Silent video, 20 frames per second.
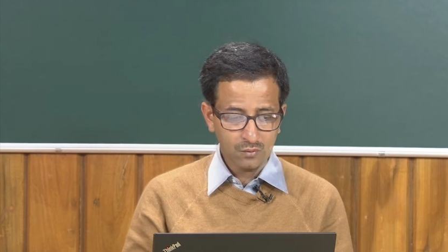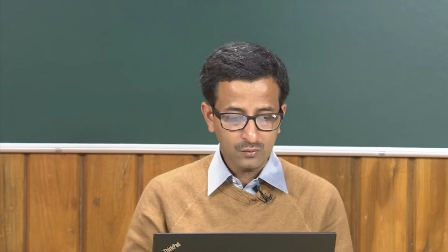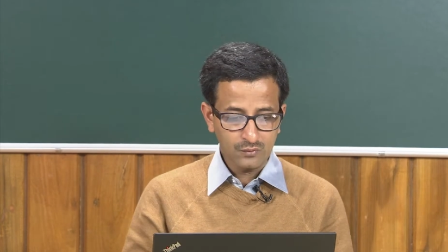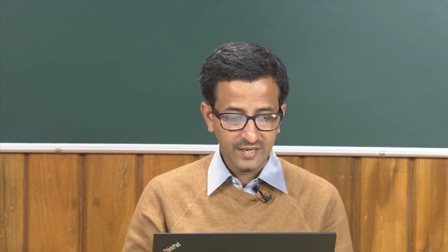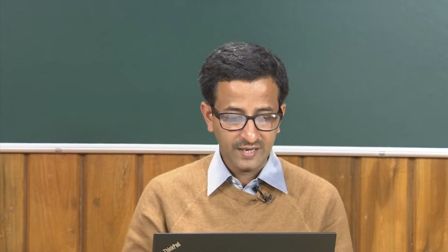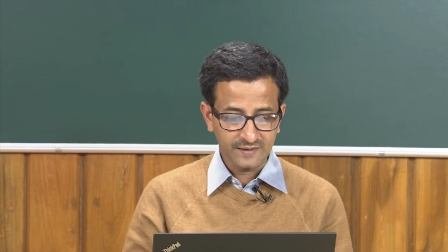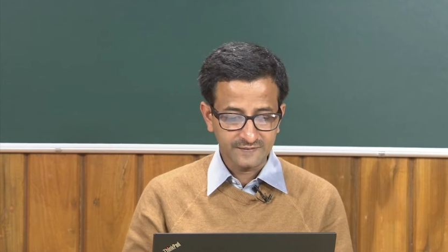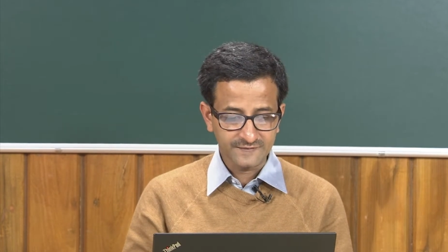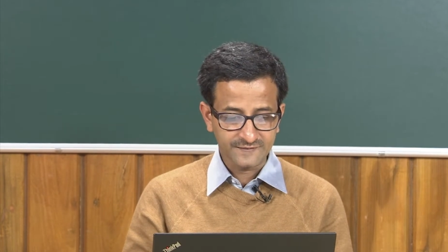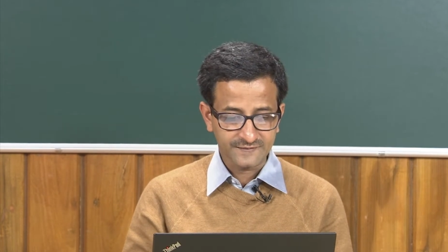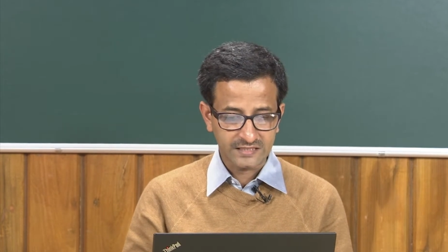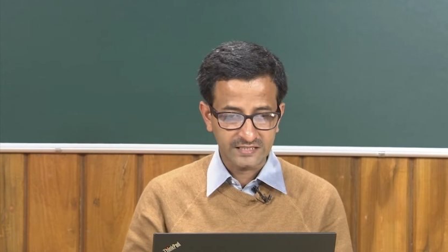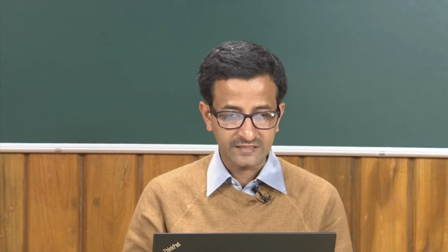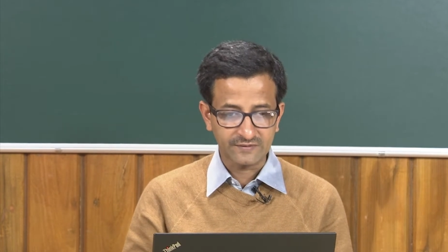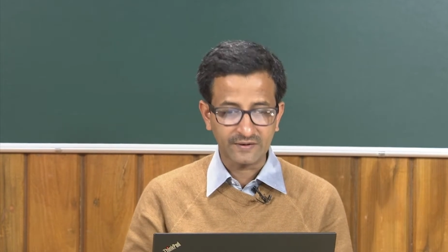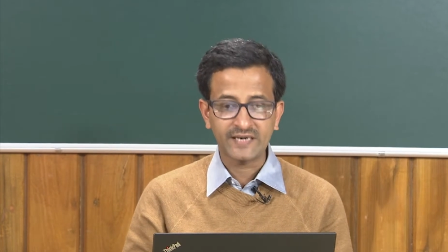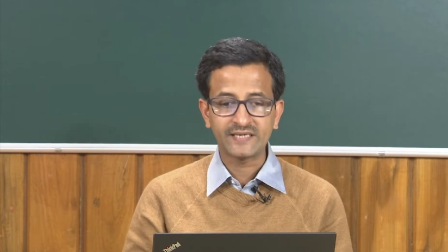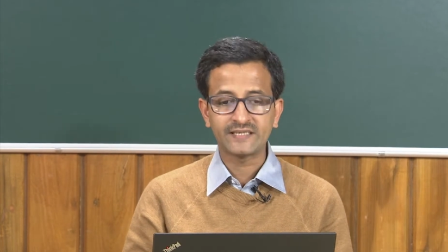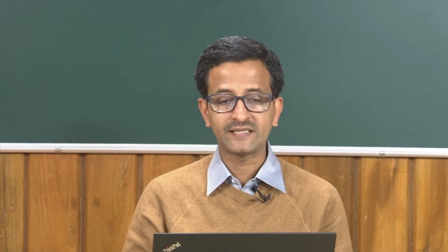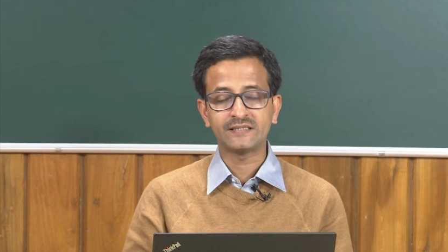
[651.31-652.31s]
we have
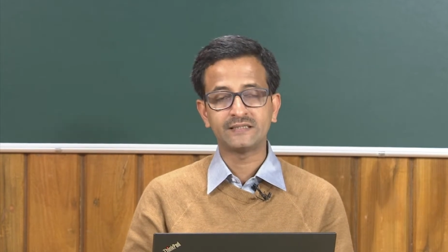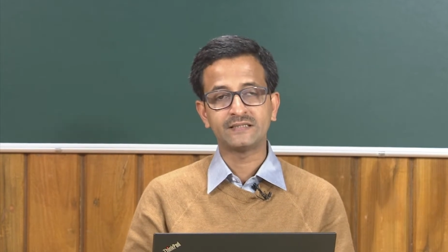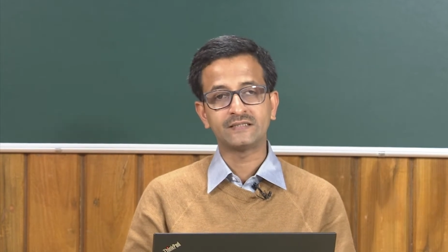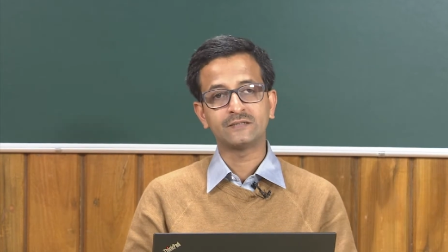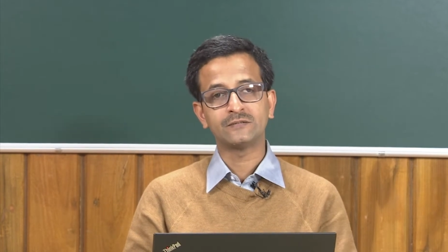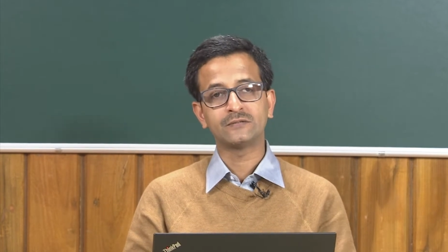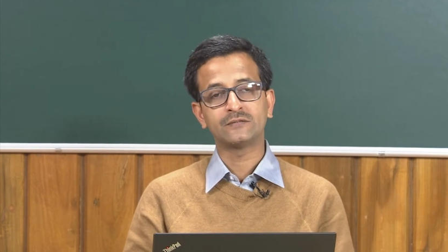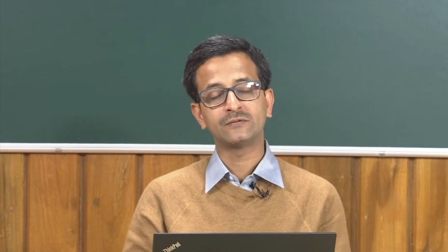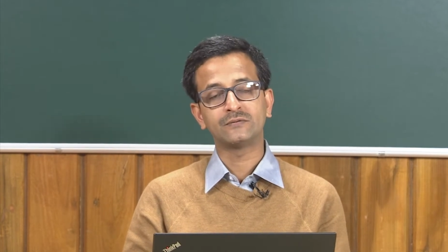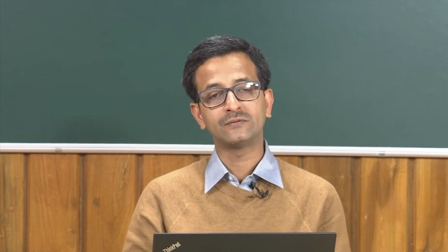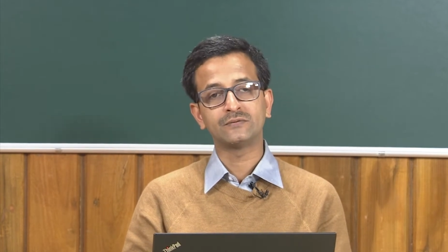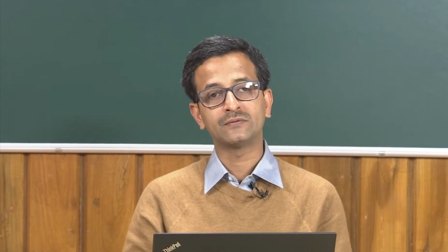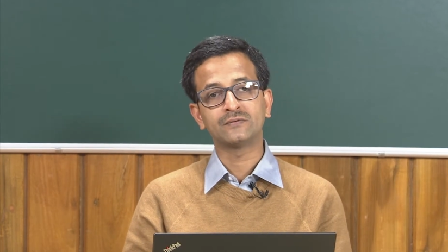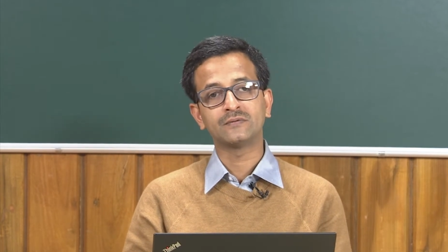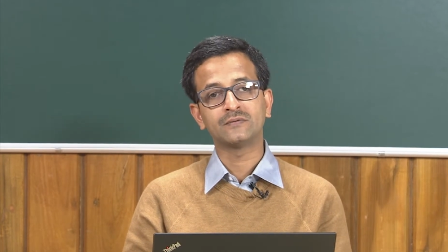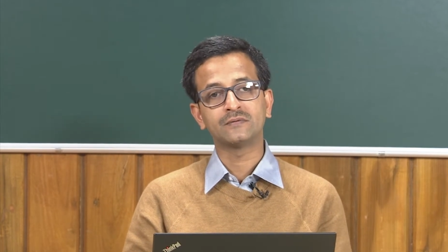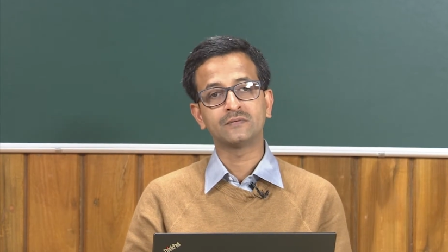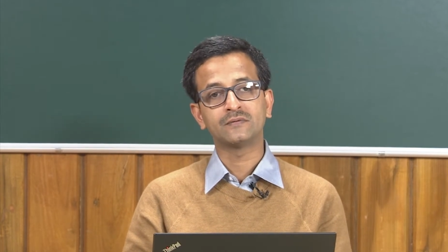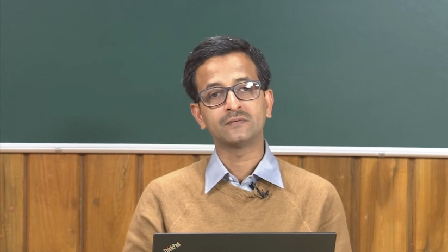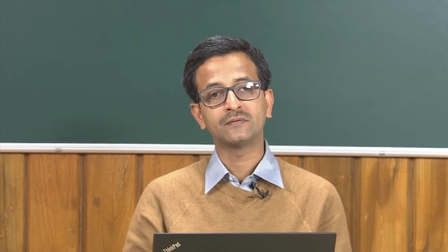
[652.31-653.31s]
divided it
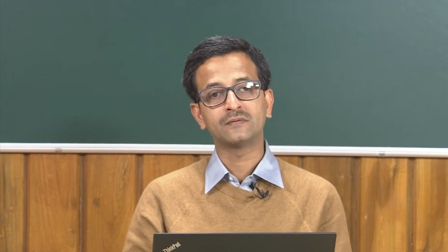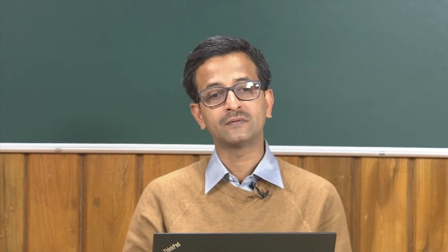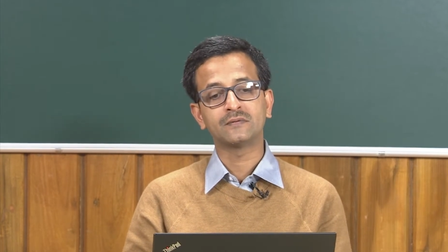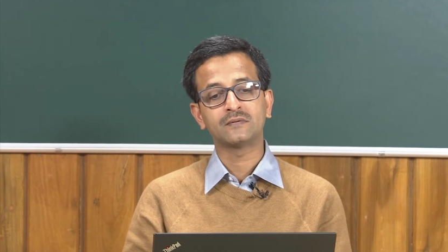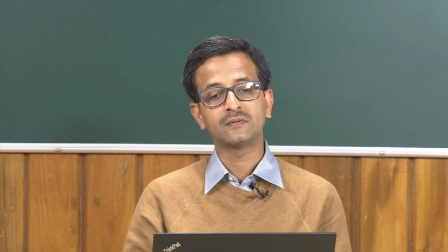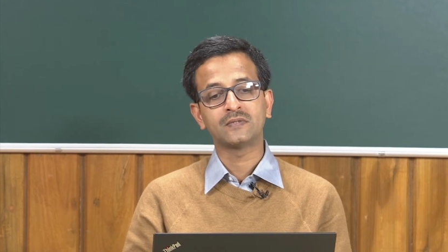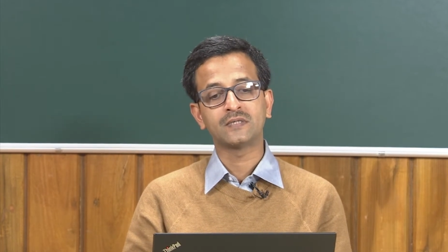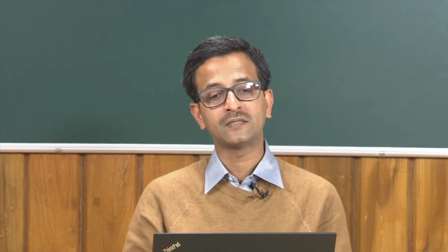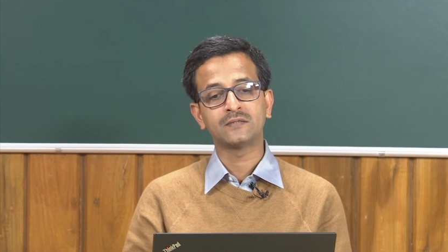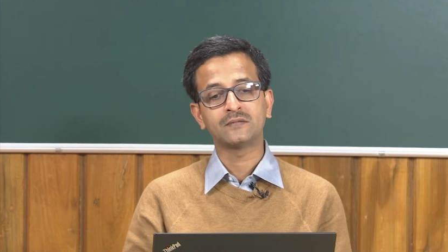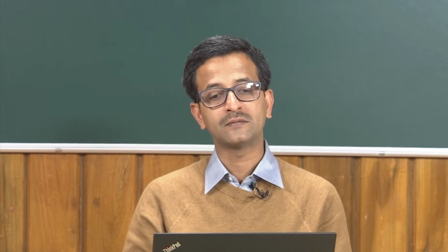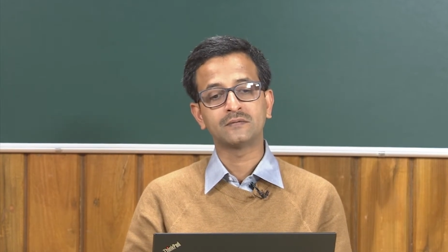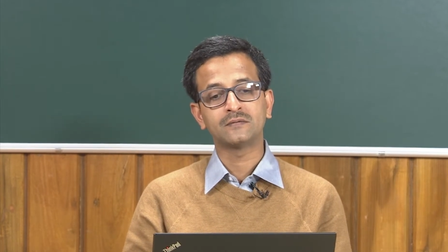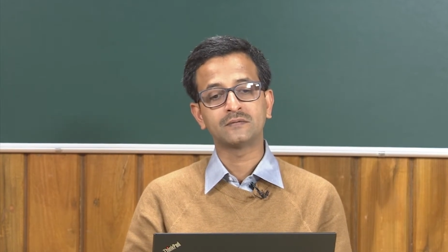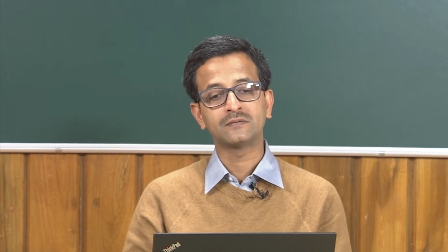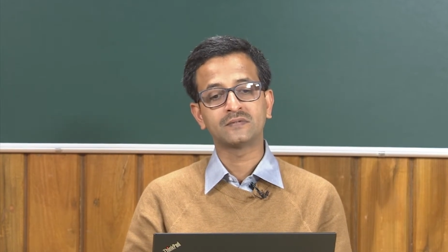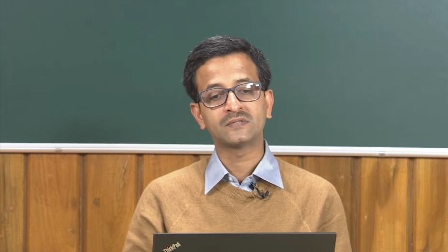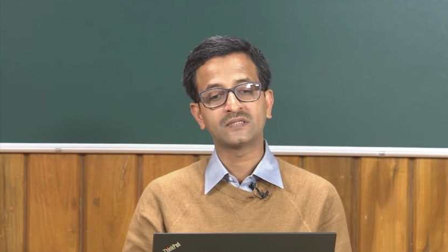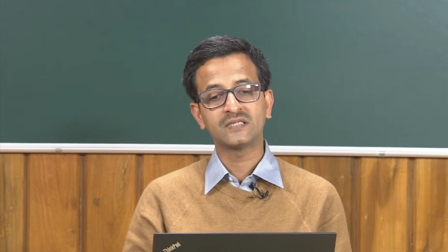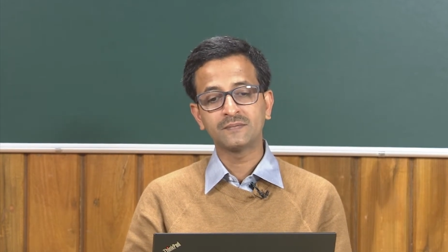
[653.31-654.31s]
into
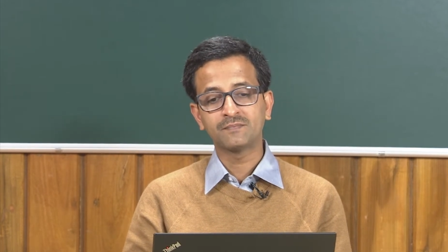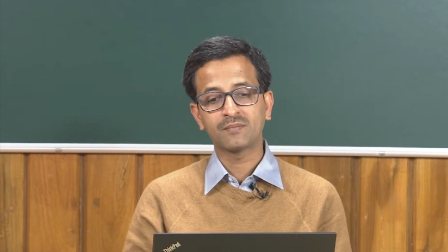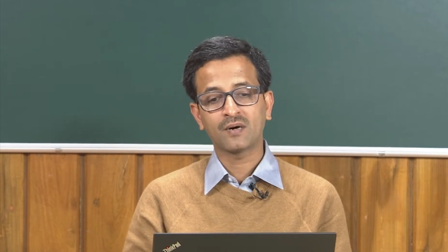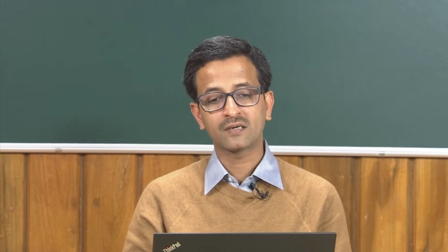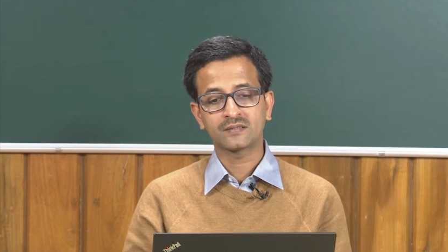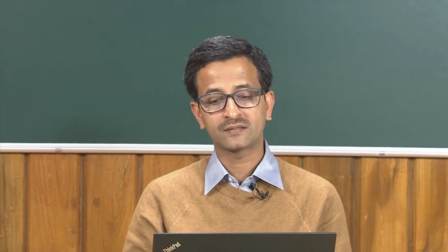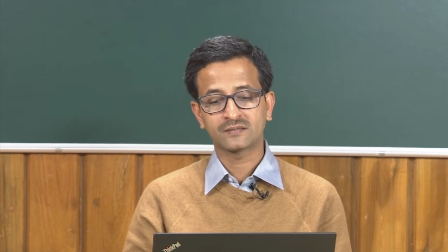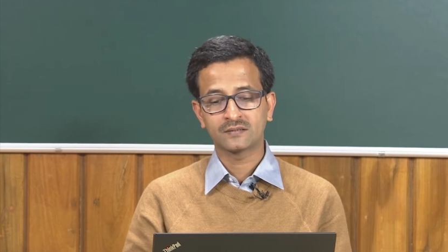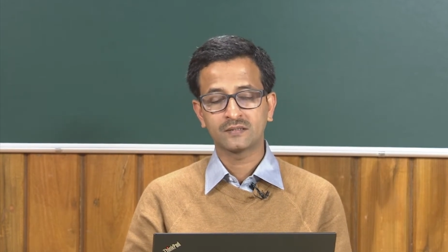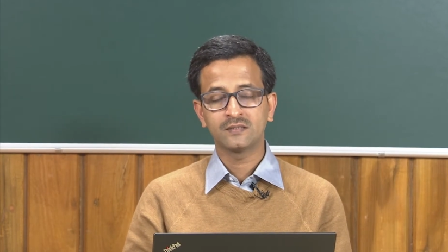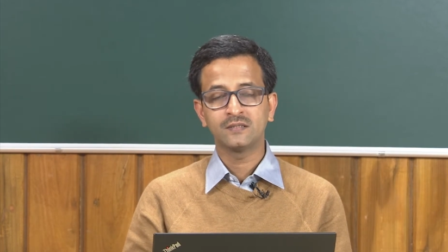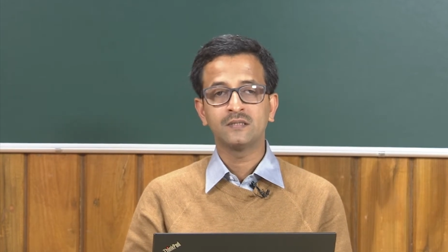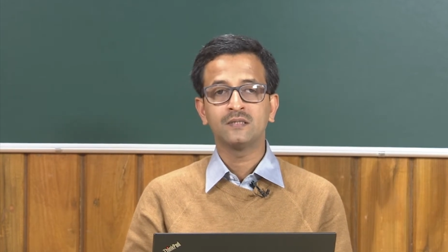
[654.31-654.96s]
3 parts.